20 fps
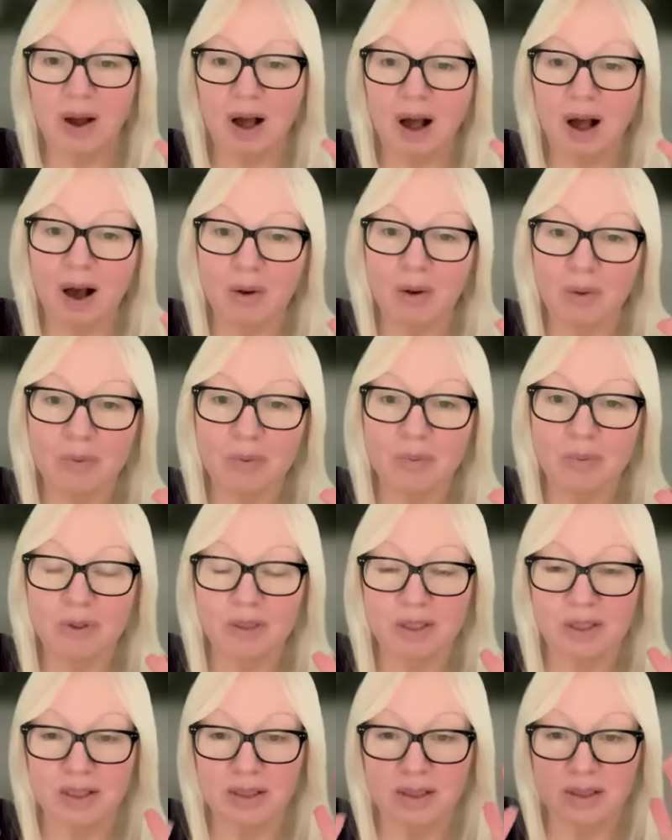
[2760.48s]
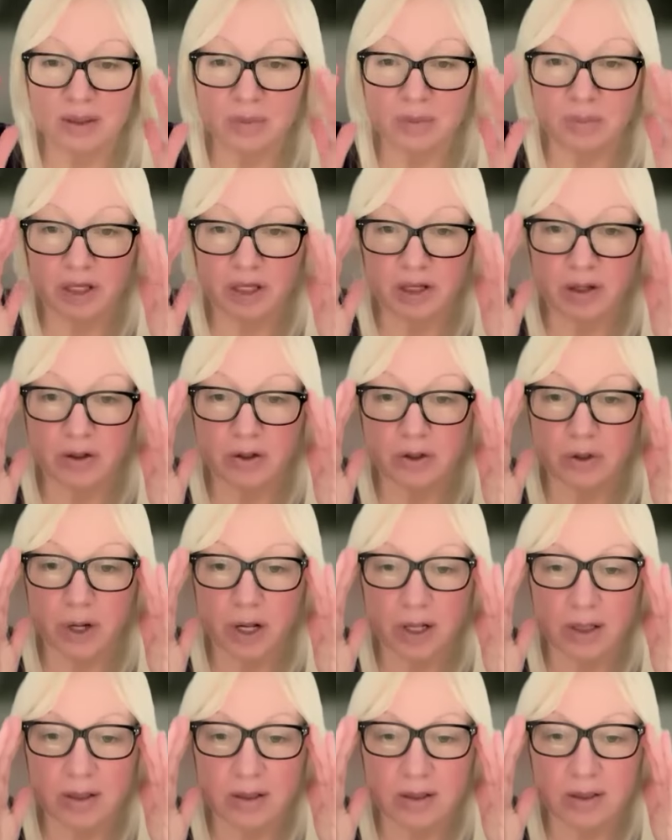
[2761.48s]
how it would need to be
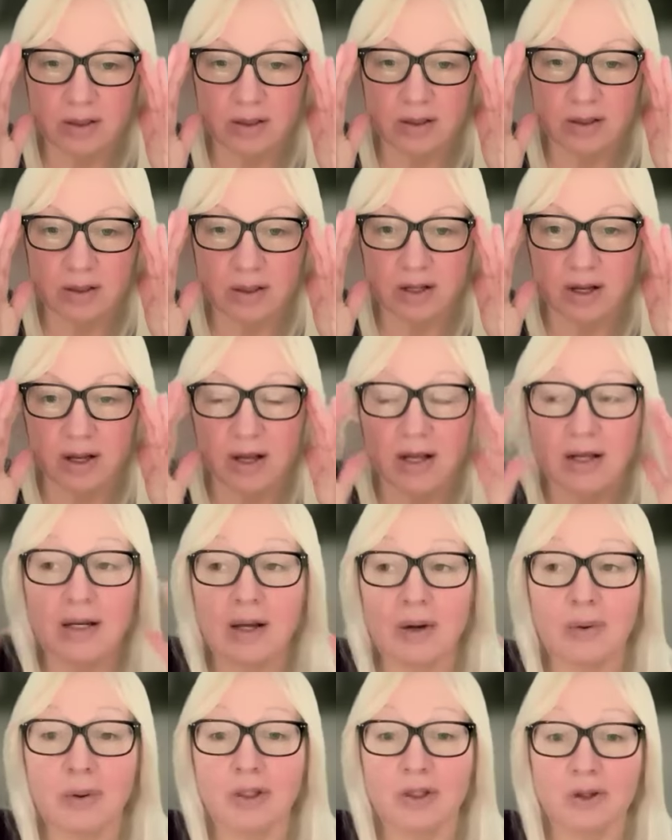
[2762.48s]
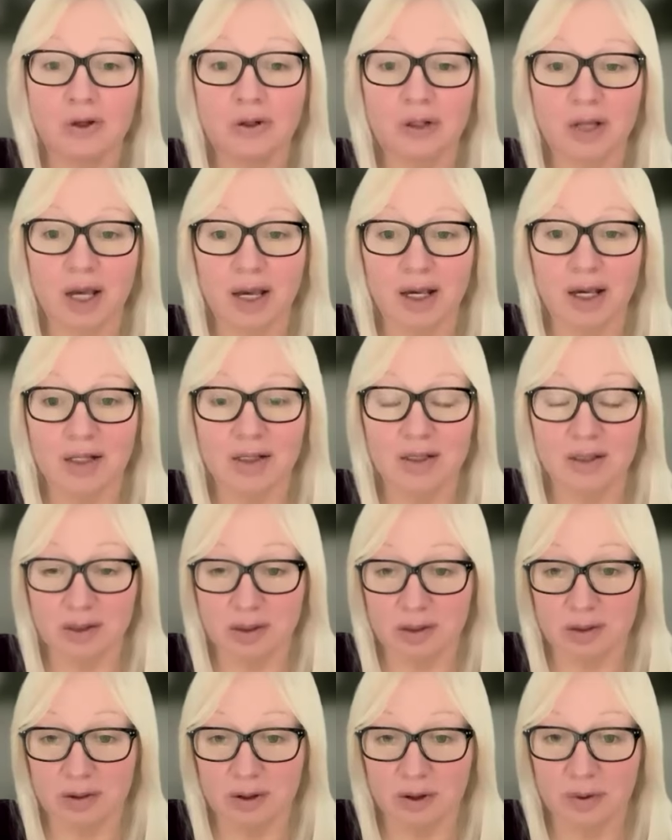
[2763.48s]
addressed. Now, in your
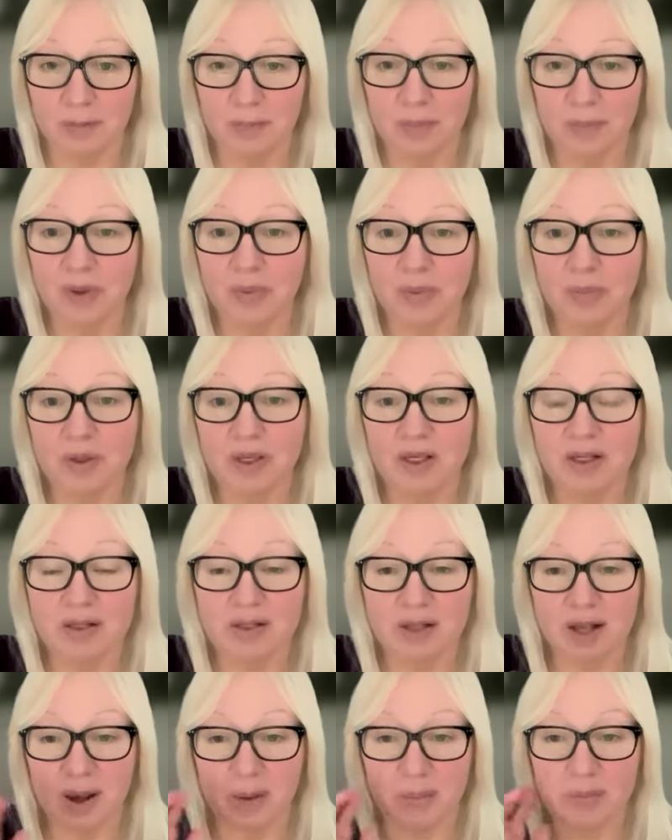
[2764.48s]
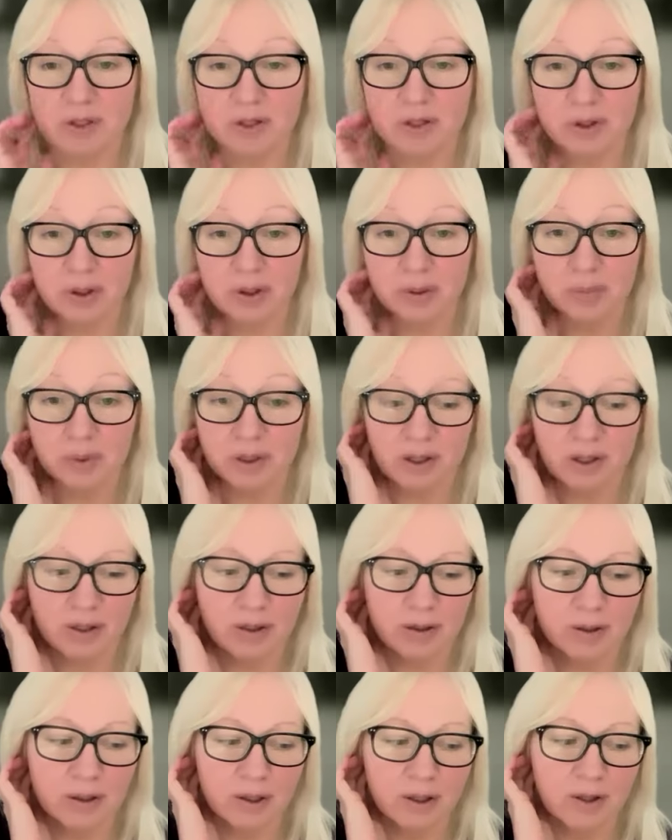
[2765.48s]
case, the biggest gaps are going to be
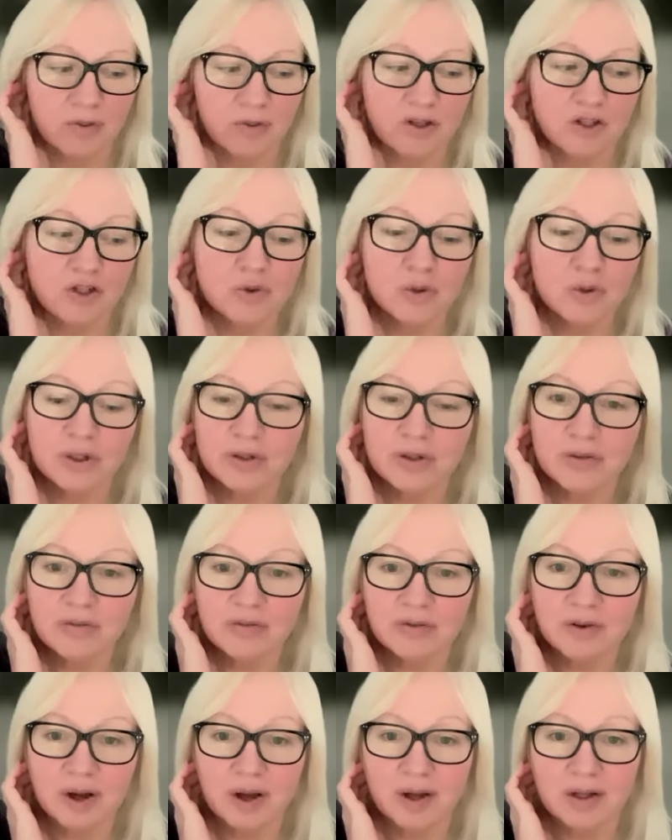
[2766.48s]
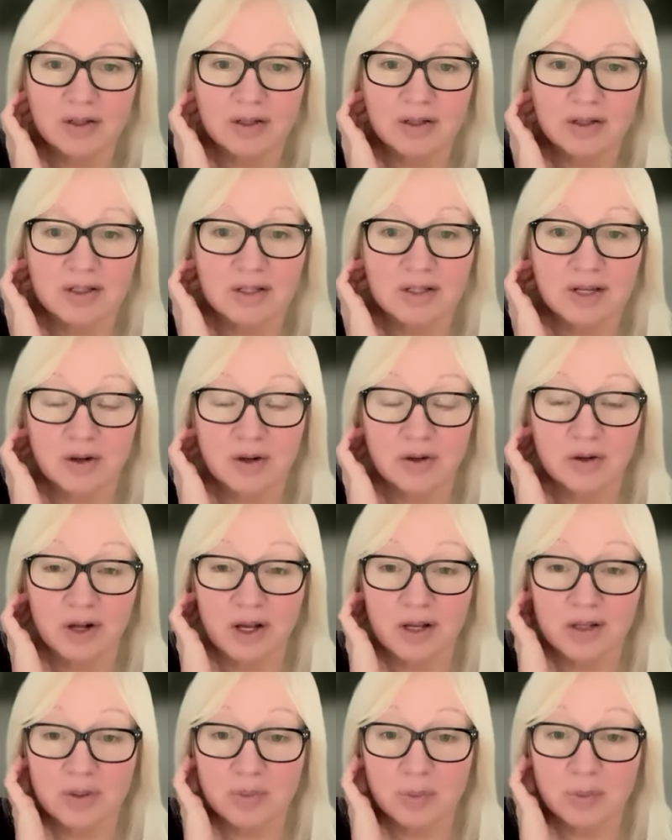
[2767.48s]
that you couldn't find
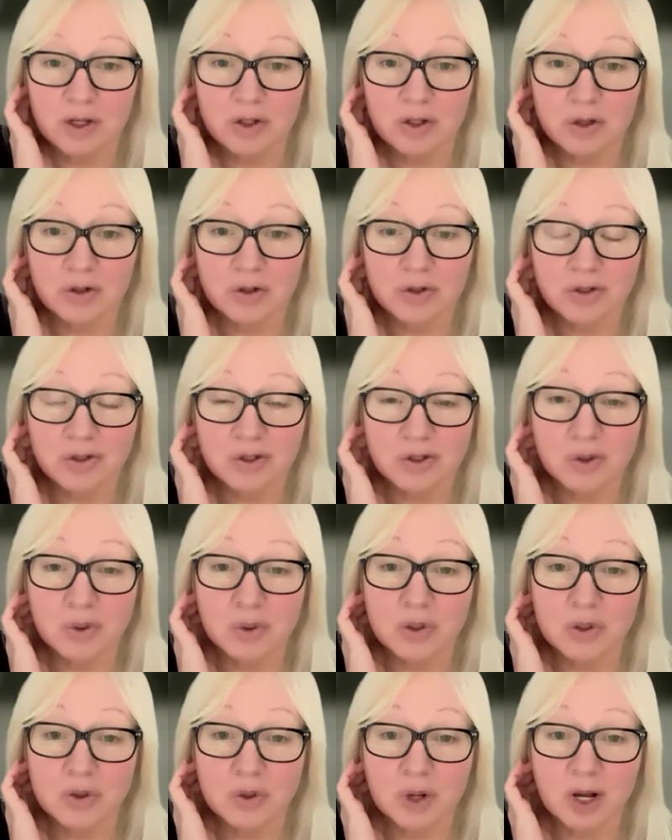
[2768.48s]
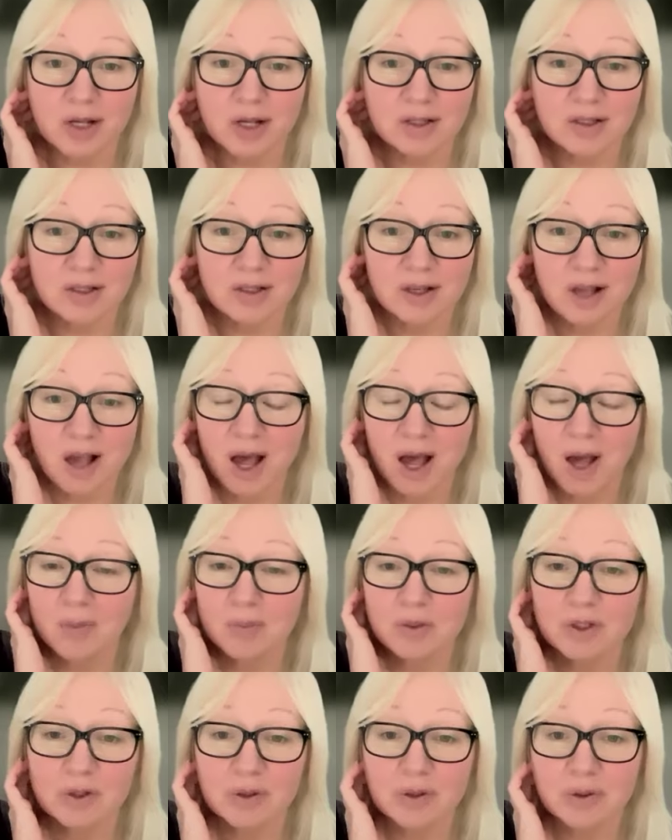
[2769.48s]
standardized measures to address
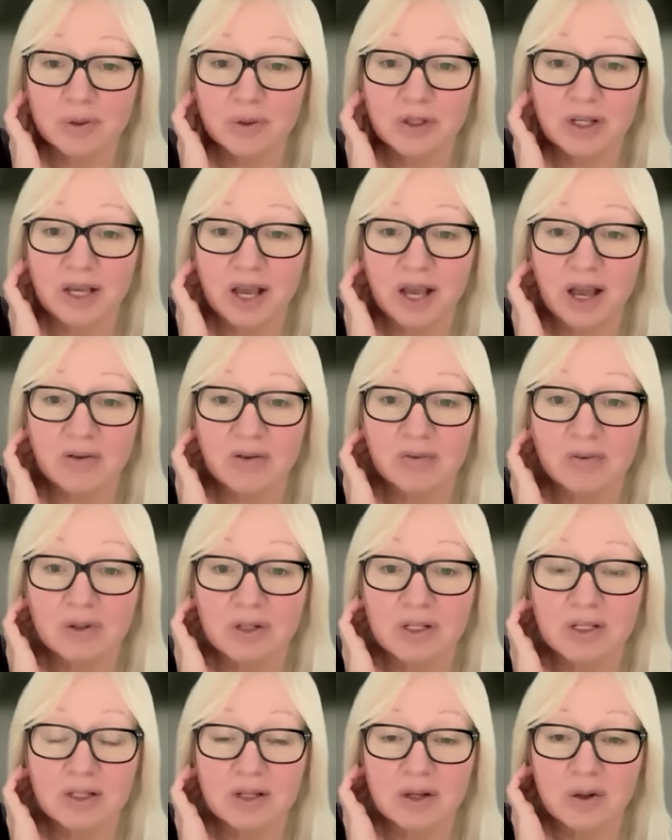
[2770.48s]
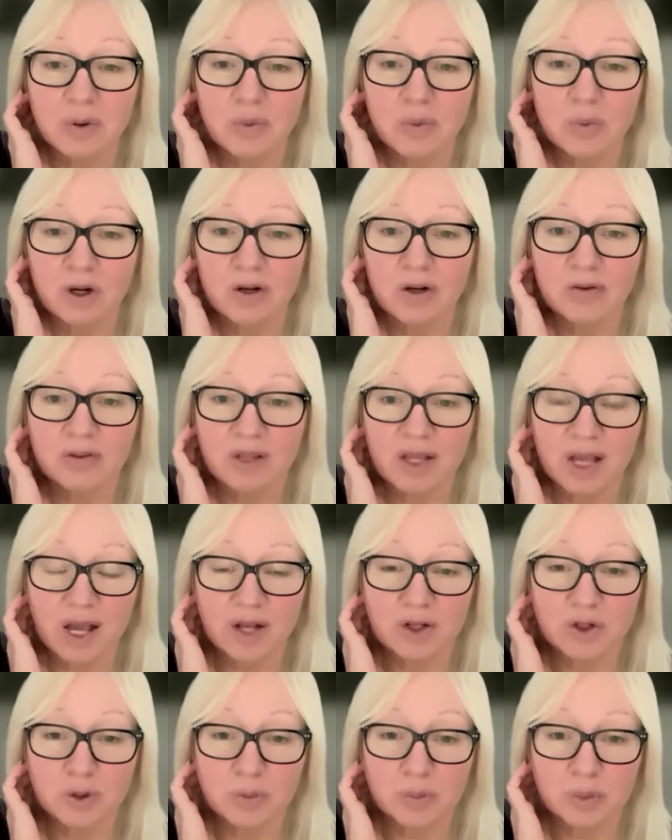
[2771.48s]
absolutely every single one of the
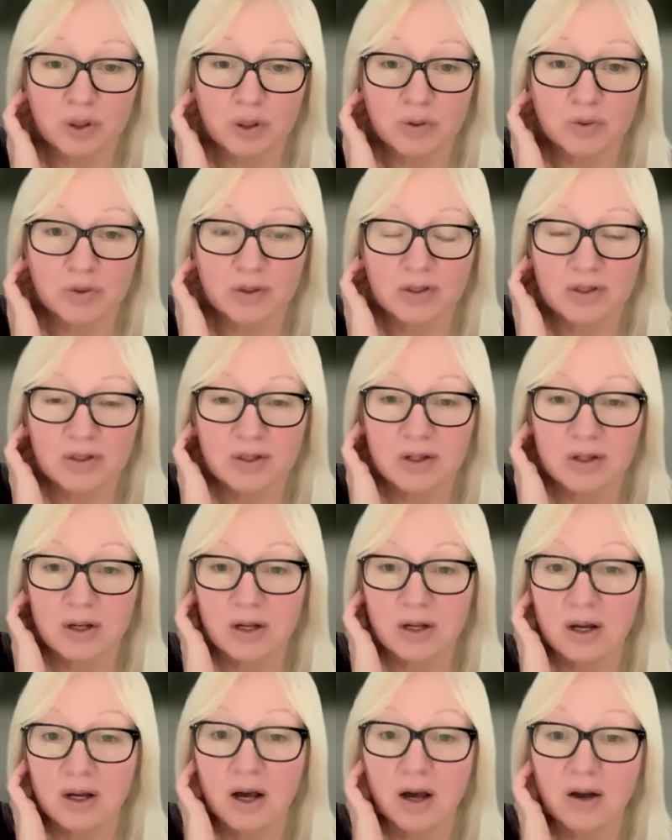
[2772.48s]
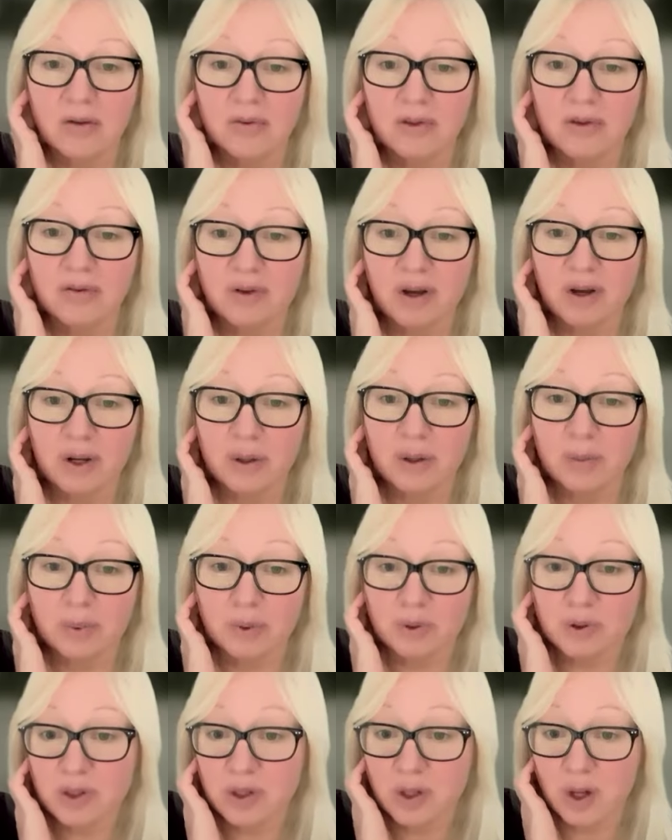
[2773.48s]
attributes of the
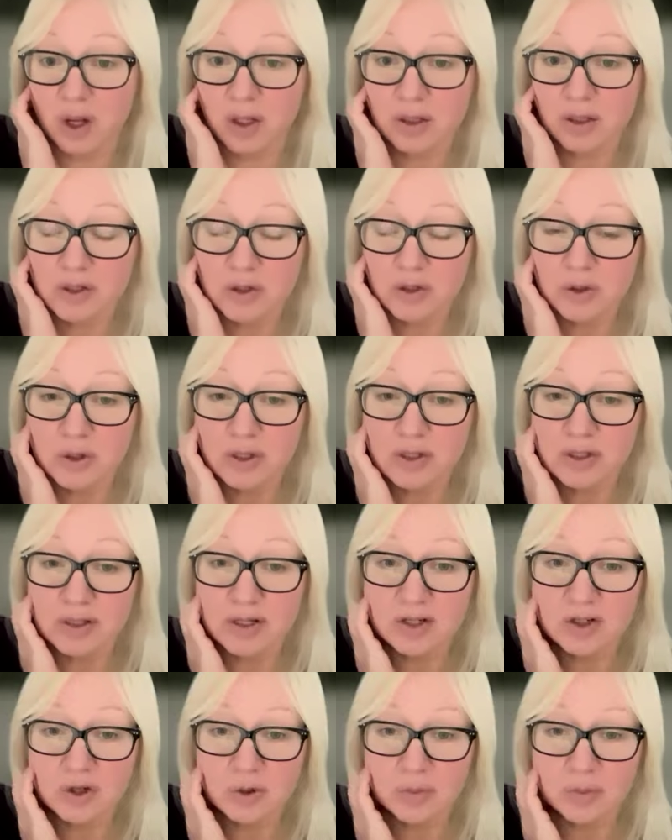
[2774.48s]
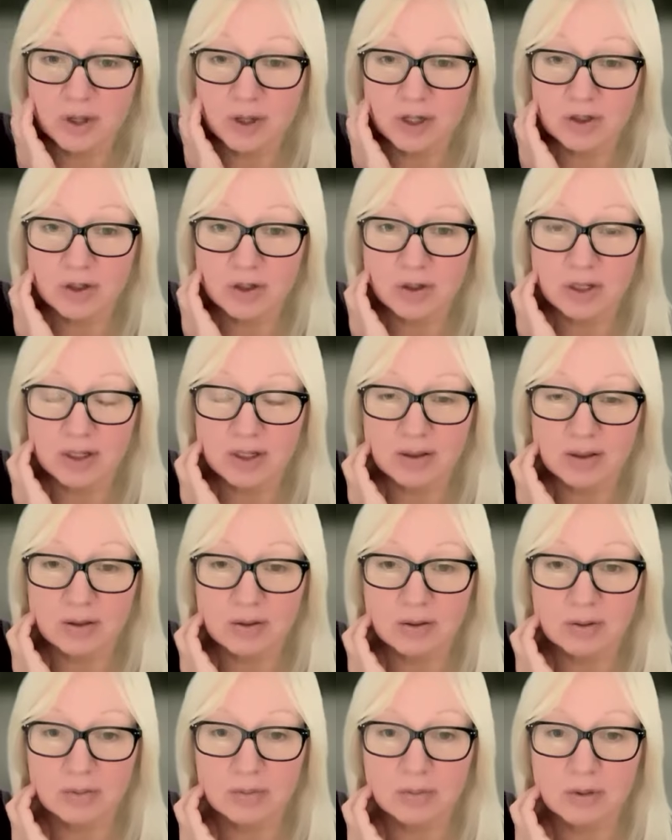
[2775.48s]
variables and constructs that you're measuring,
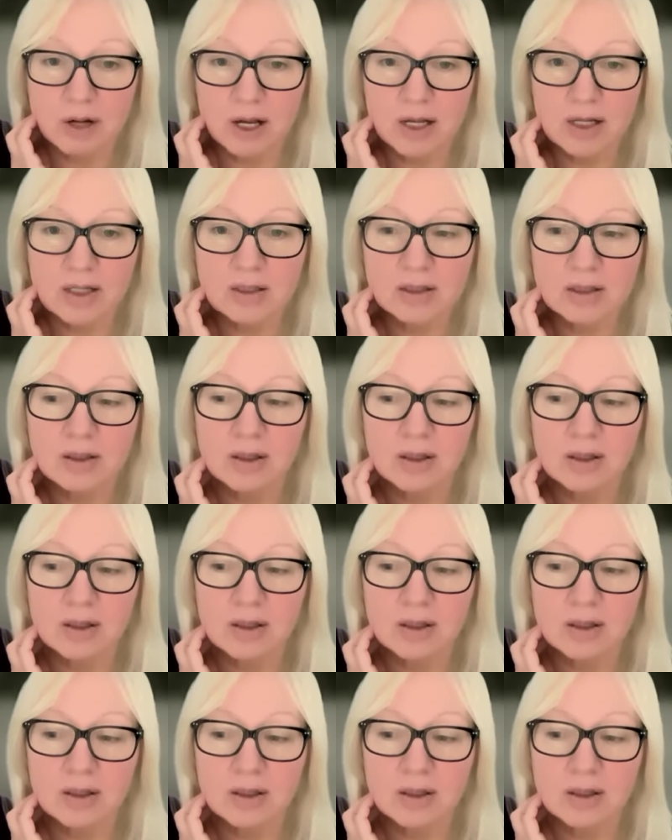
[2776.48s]
right?